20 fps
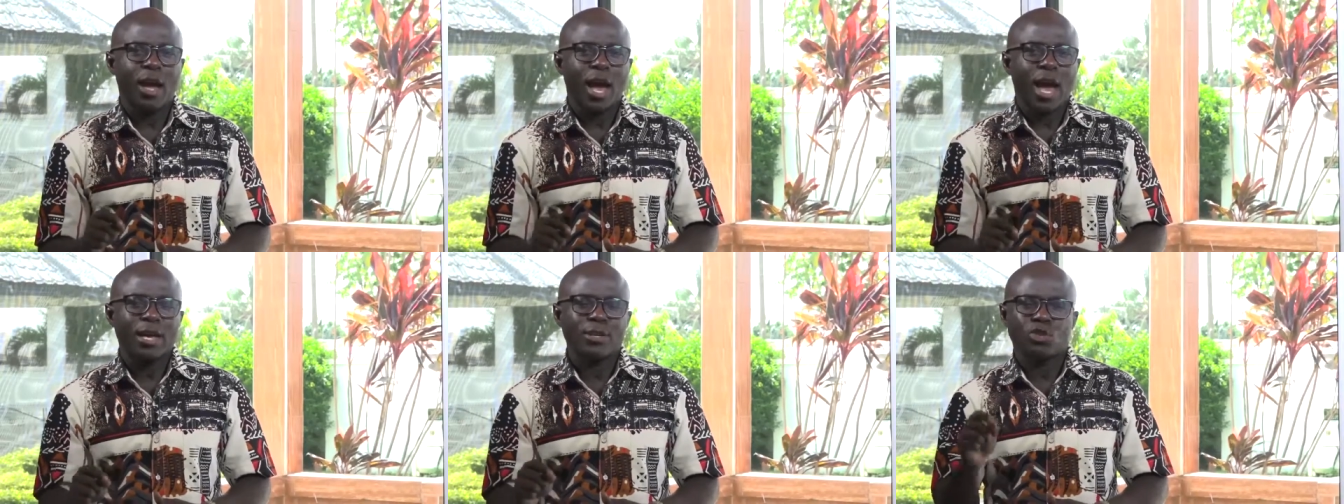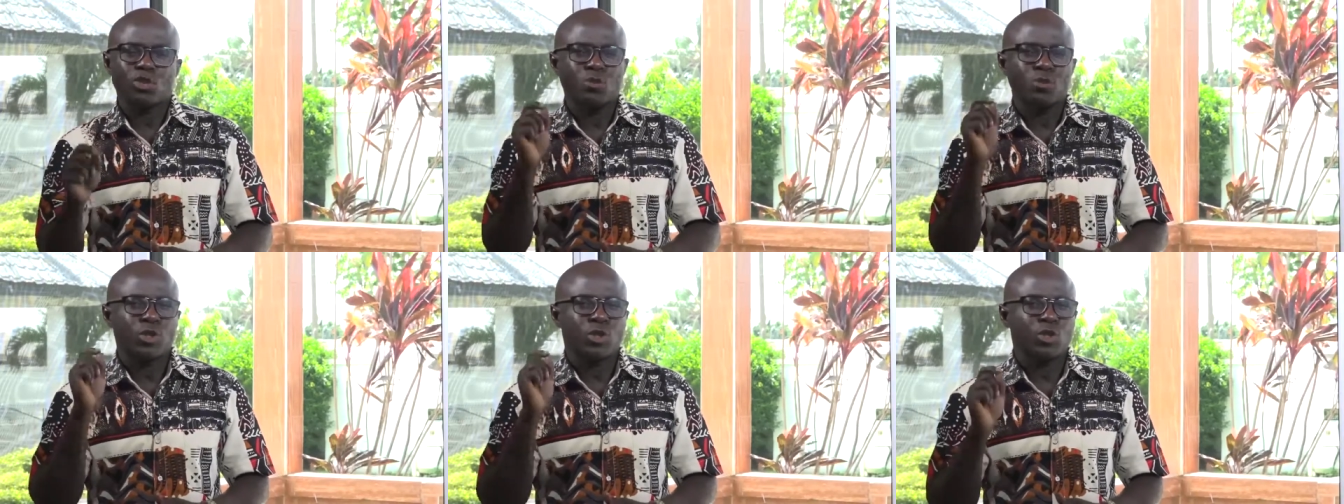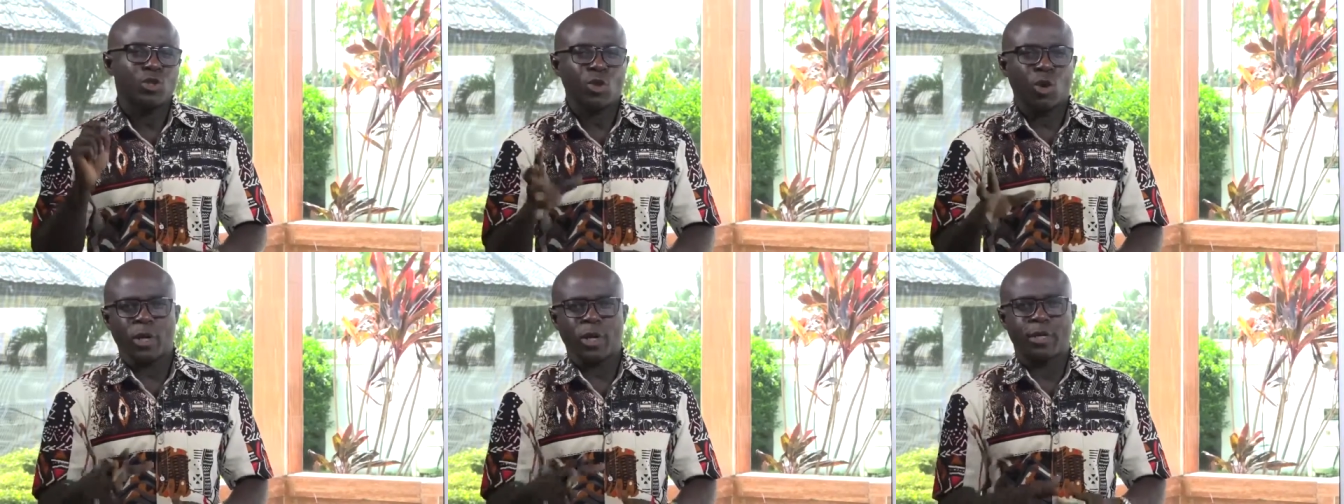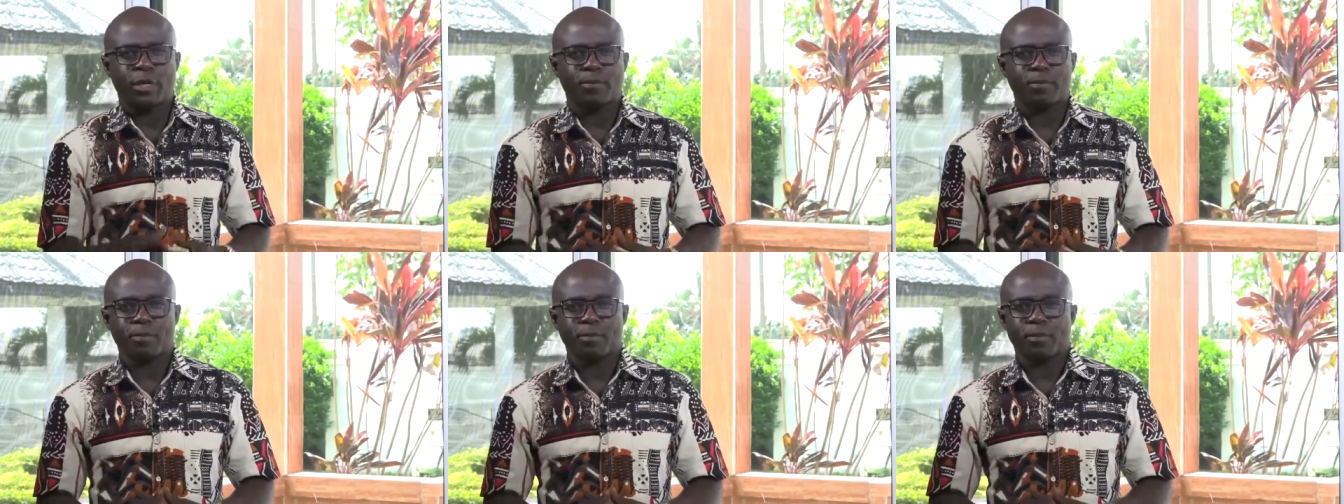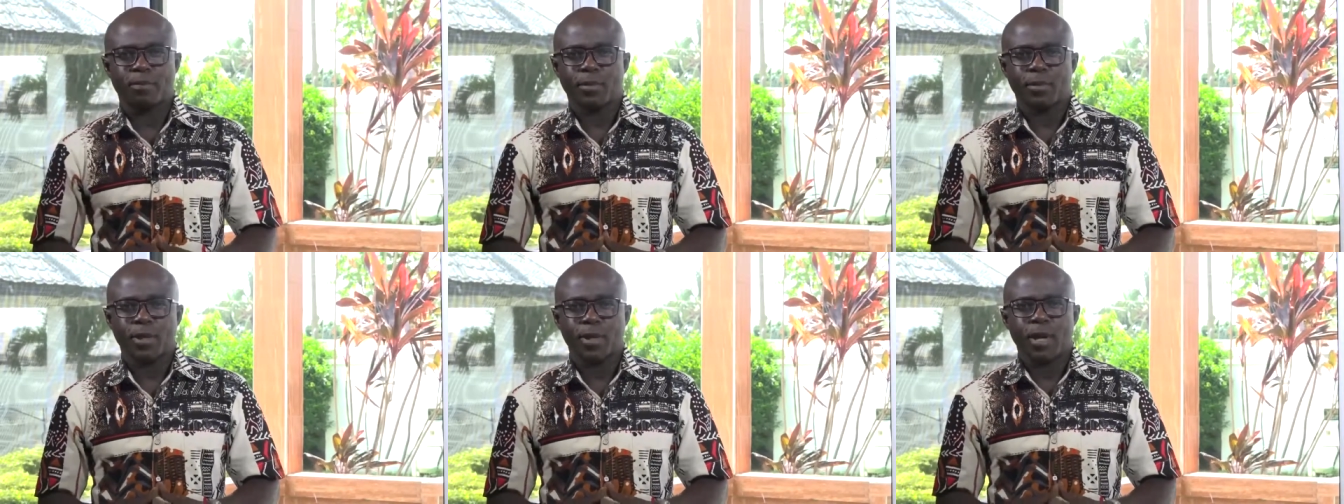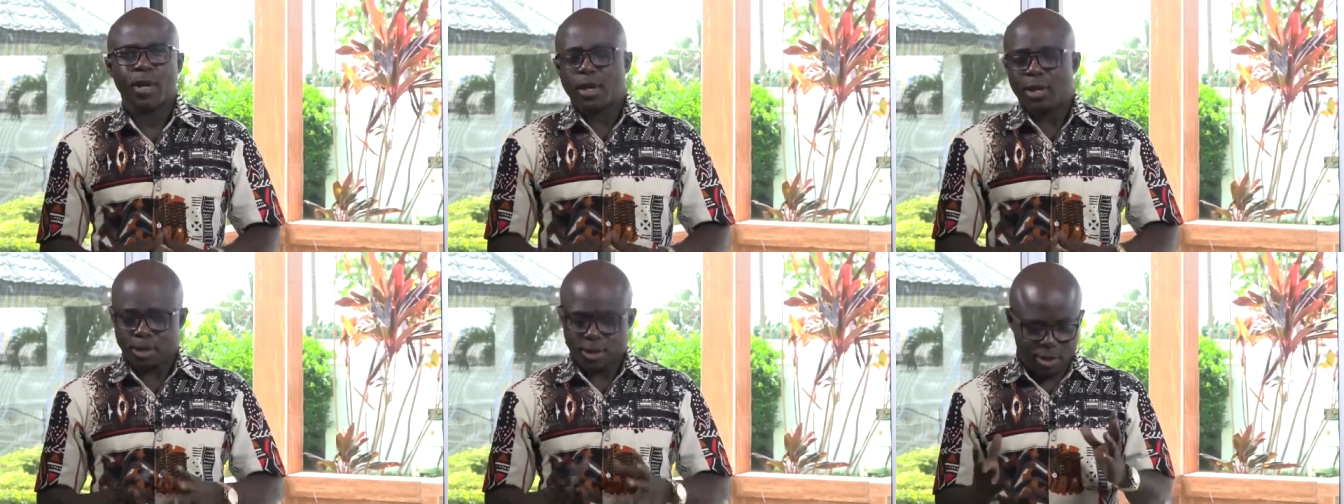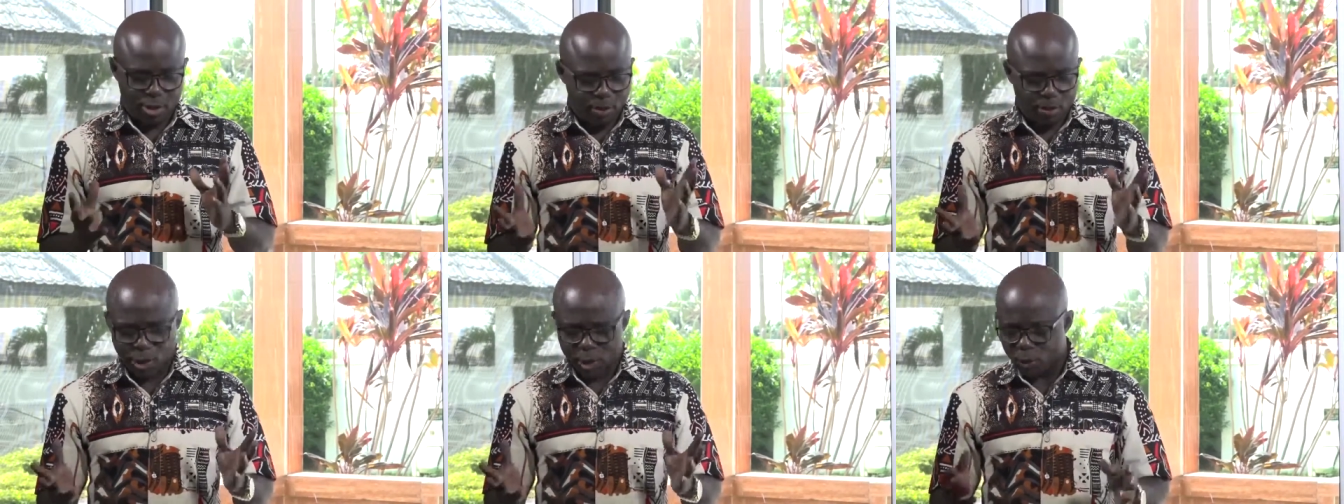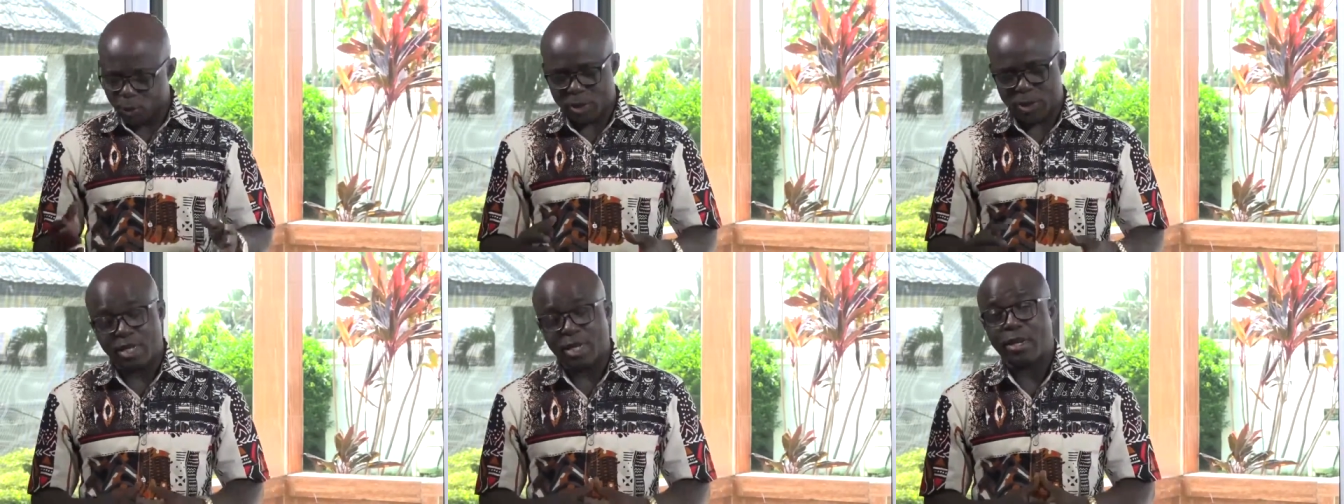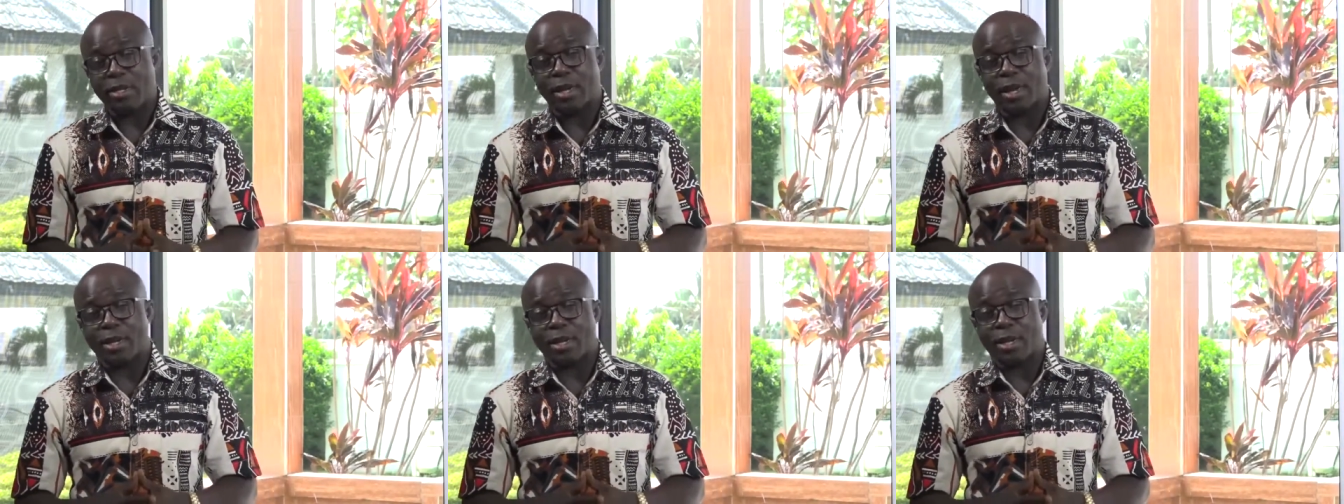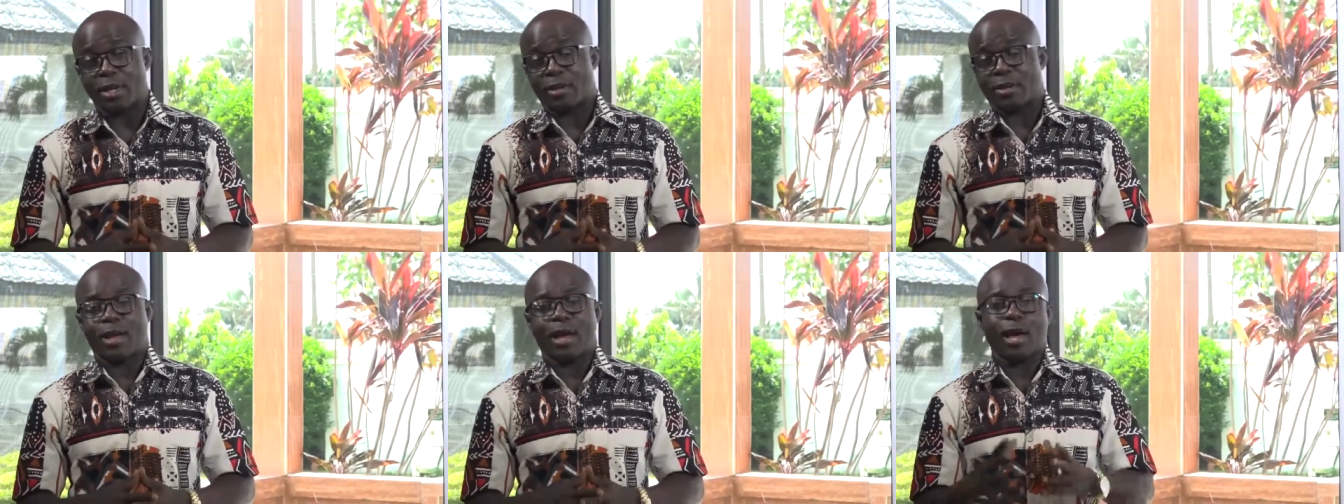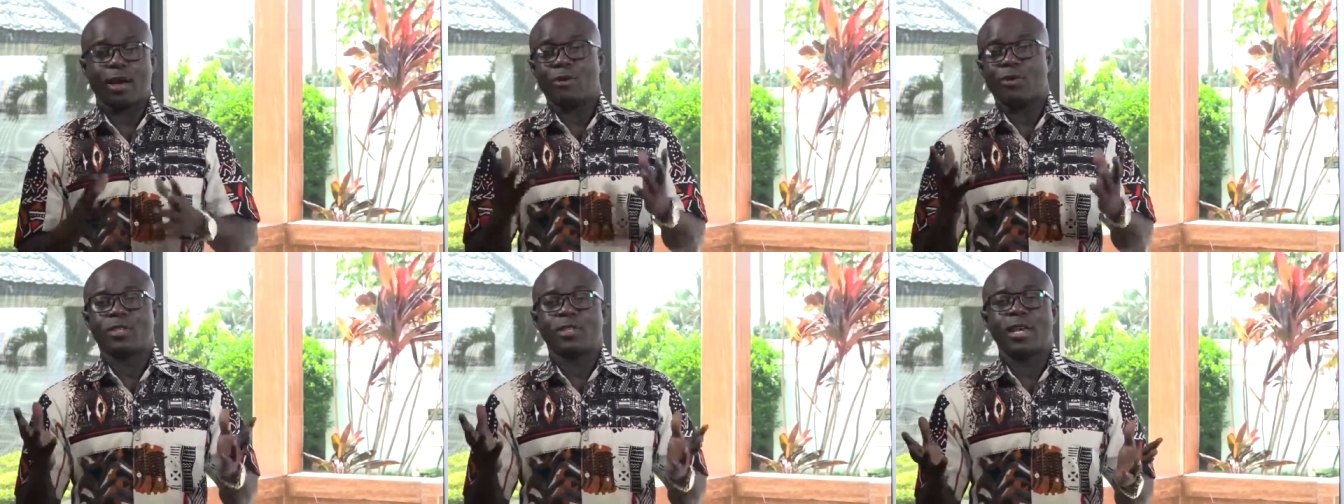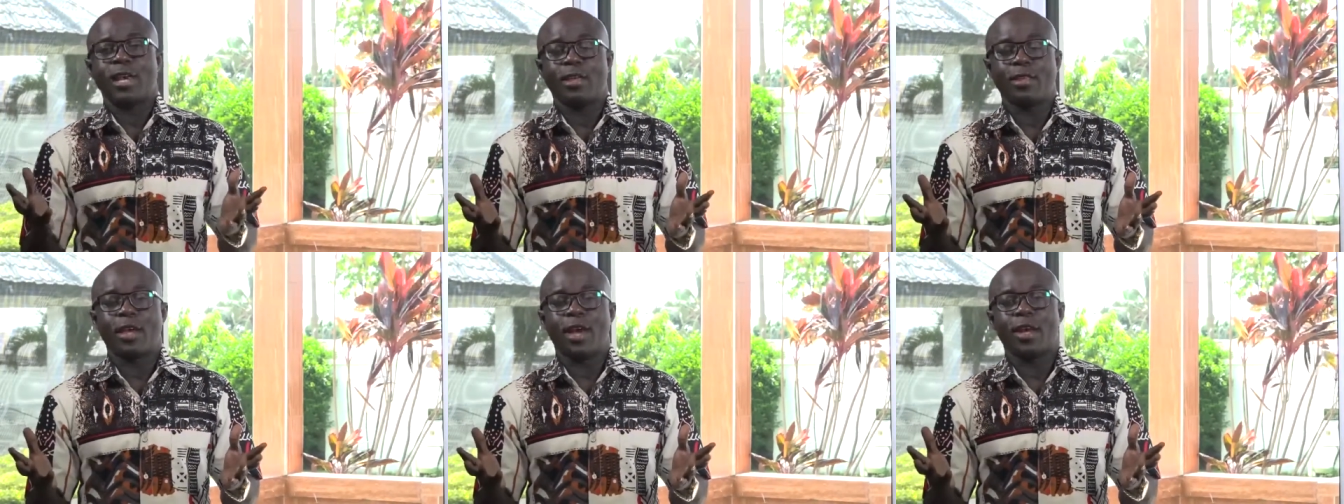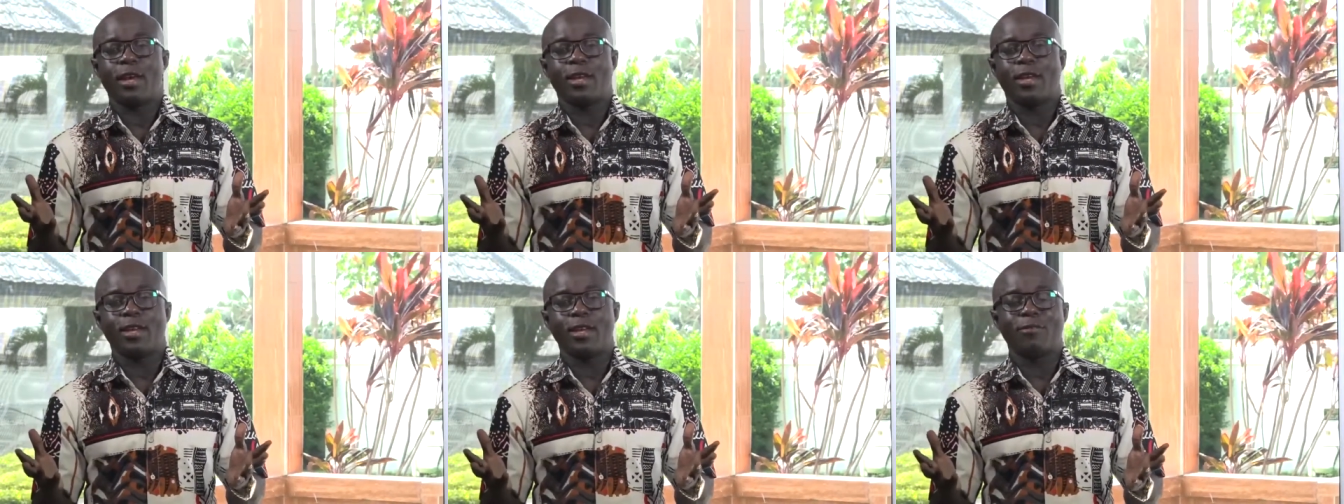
has to be solid. Now, somebody will say that, are you saying that